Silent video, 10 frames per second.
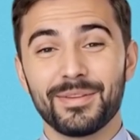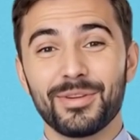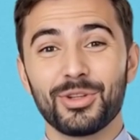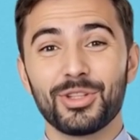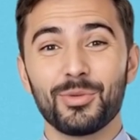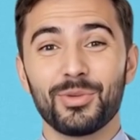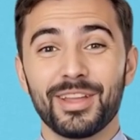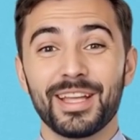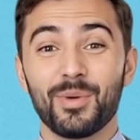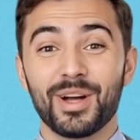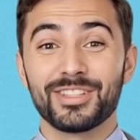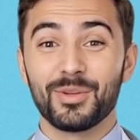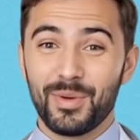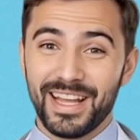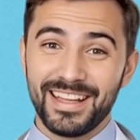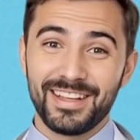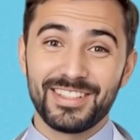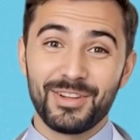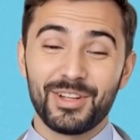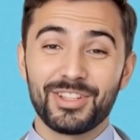do you really want to wait
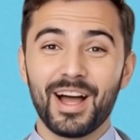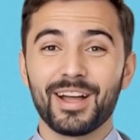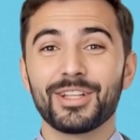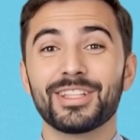until your doctor